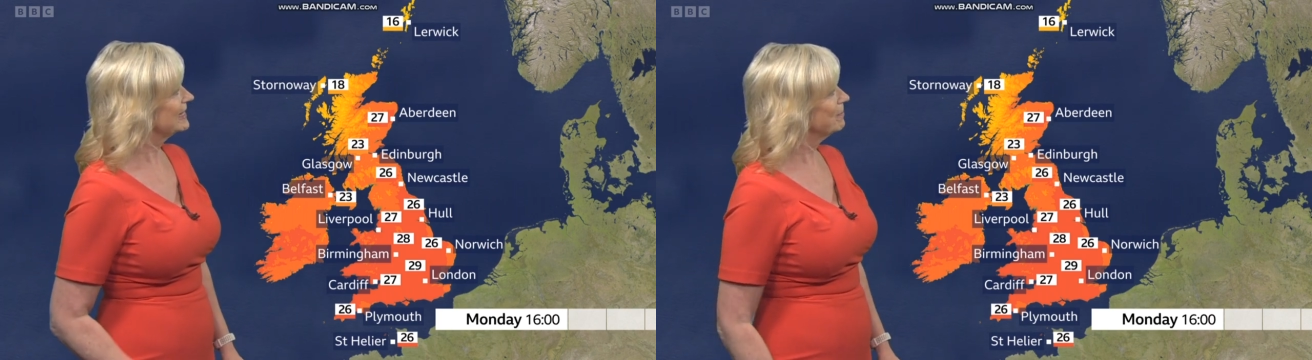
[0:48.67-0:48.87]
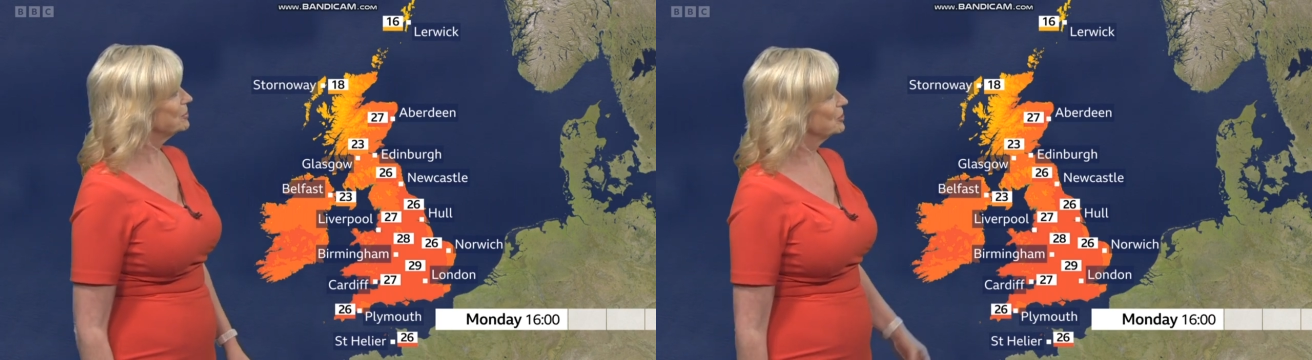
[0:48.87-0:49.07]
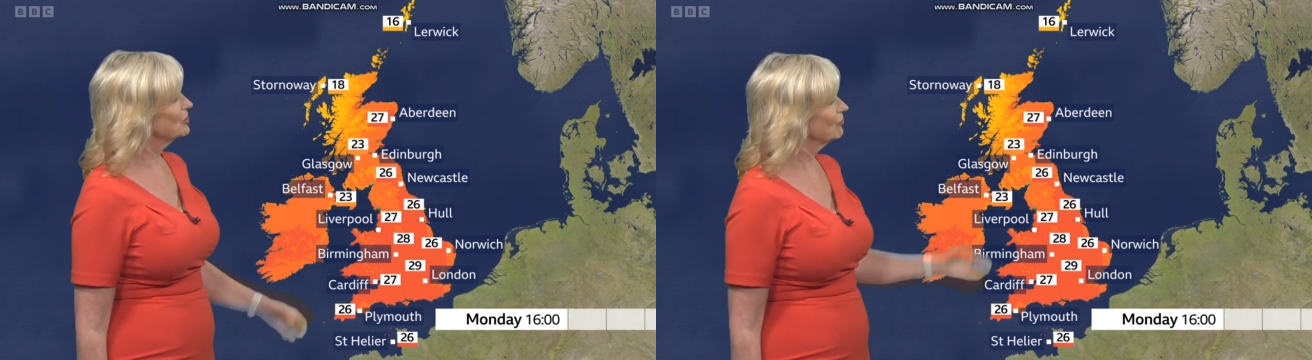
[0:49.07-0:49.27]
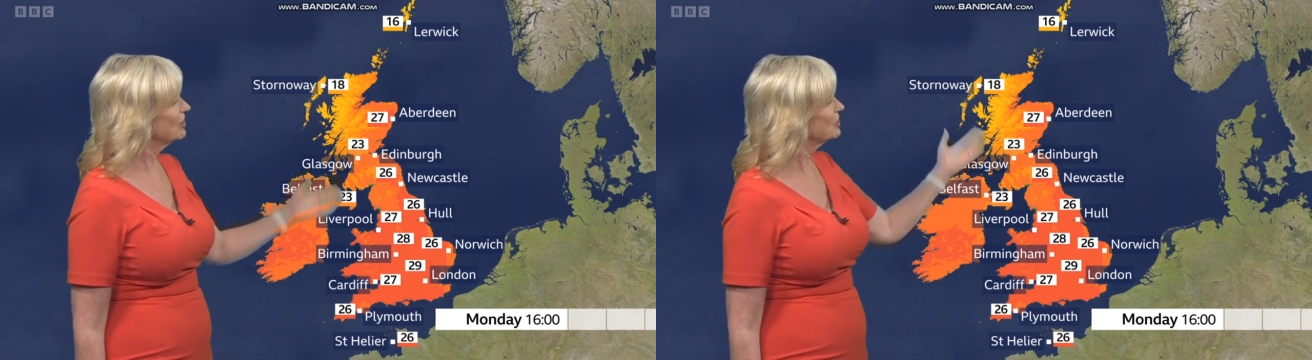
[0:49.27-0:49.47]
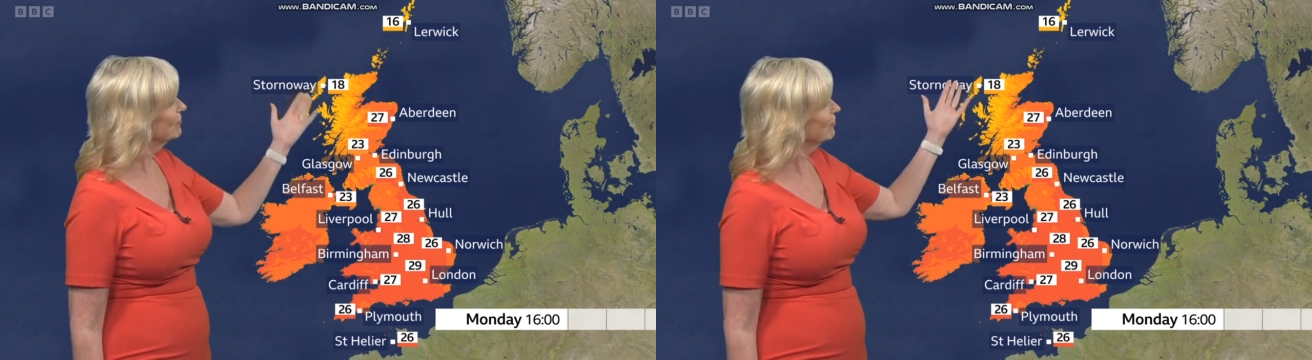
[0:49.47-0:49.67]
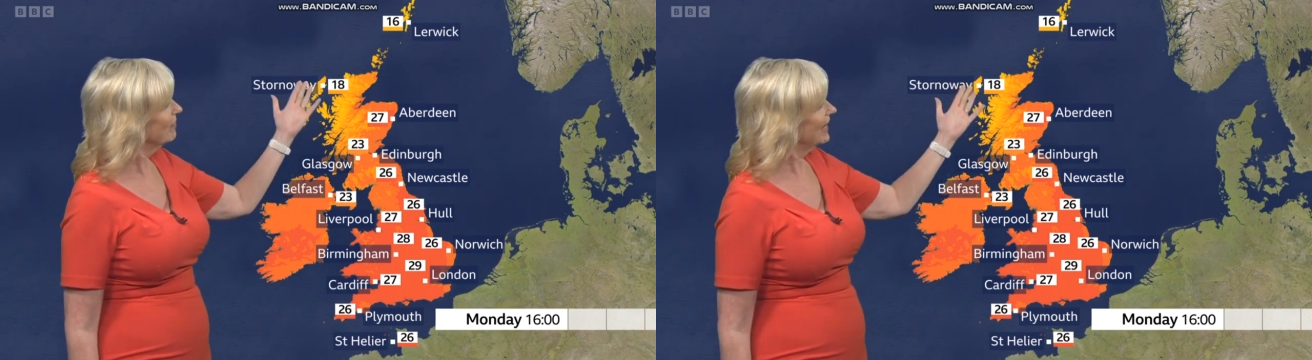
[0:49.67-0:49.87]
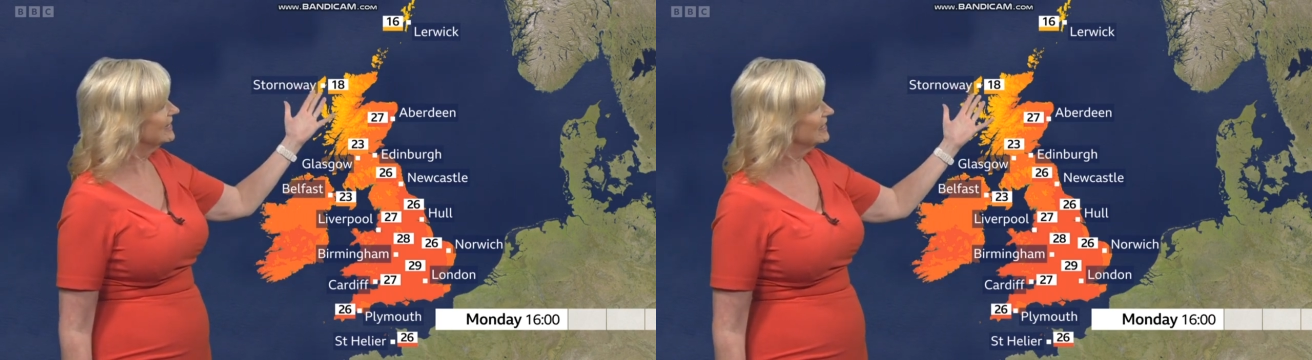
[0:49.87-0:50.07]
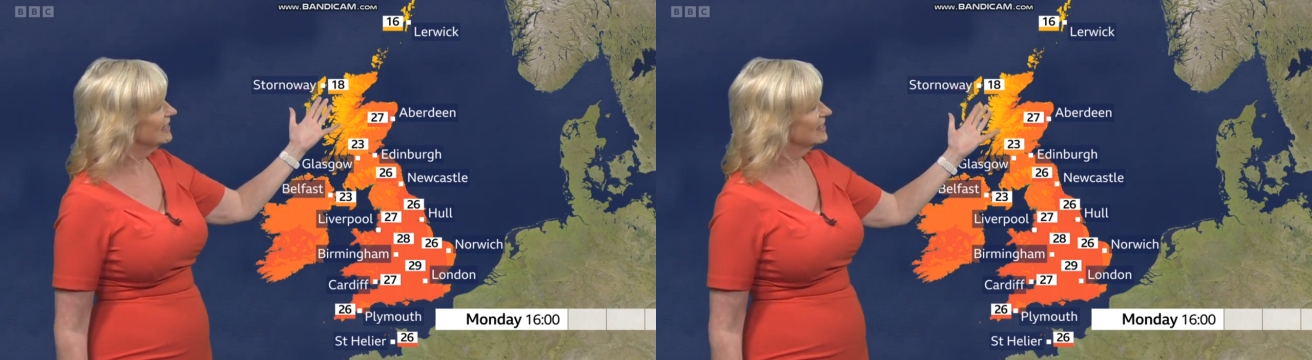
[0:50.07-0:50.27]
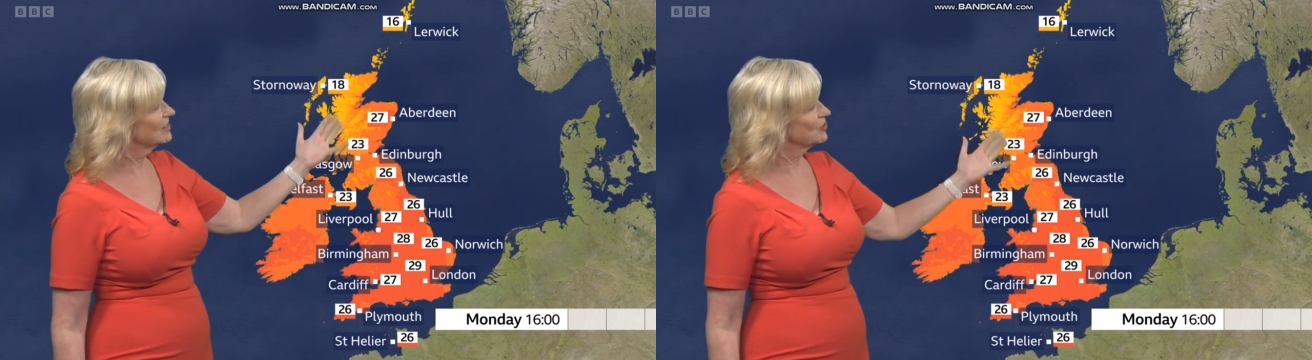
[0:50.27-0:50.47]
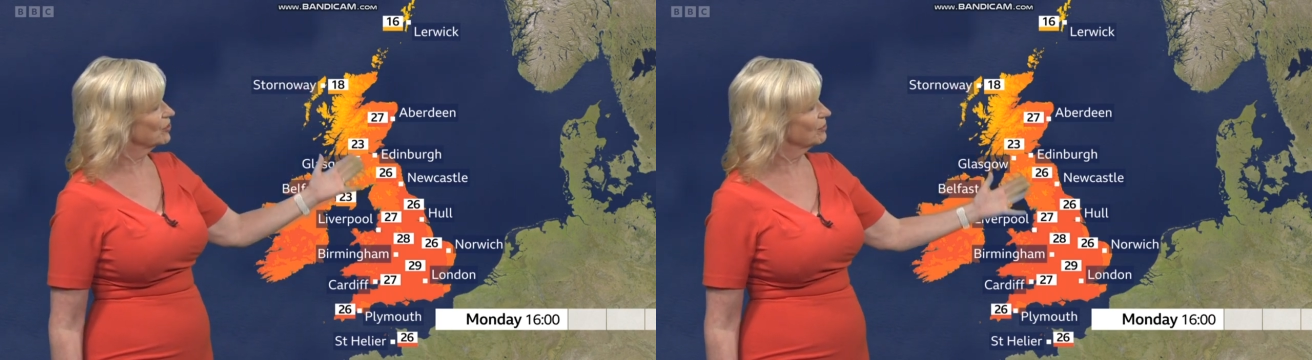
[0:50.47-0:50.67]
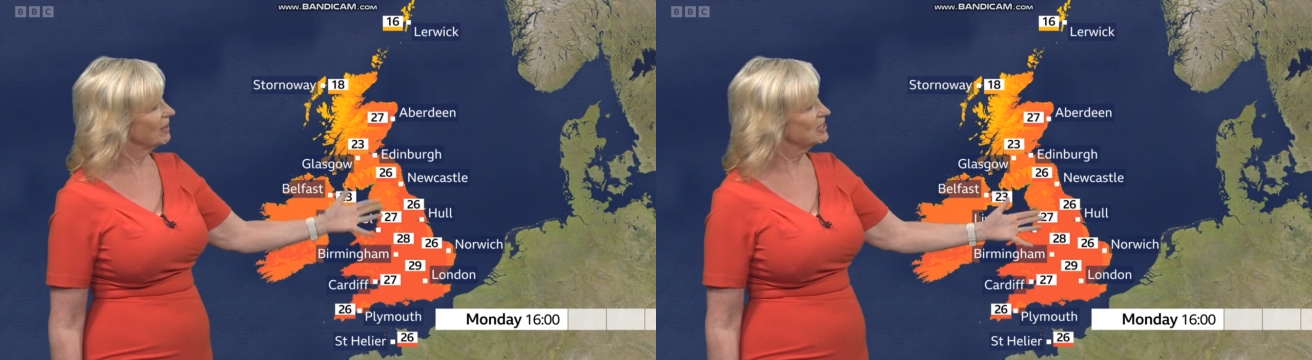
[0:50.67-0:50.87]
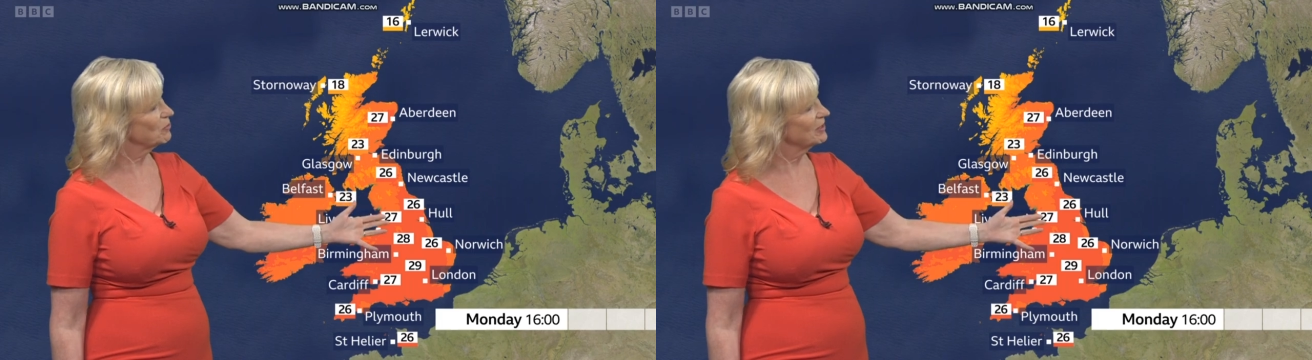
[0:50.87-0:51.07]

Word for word: Temperatures ranging from 18 in Stornoway,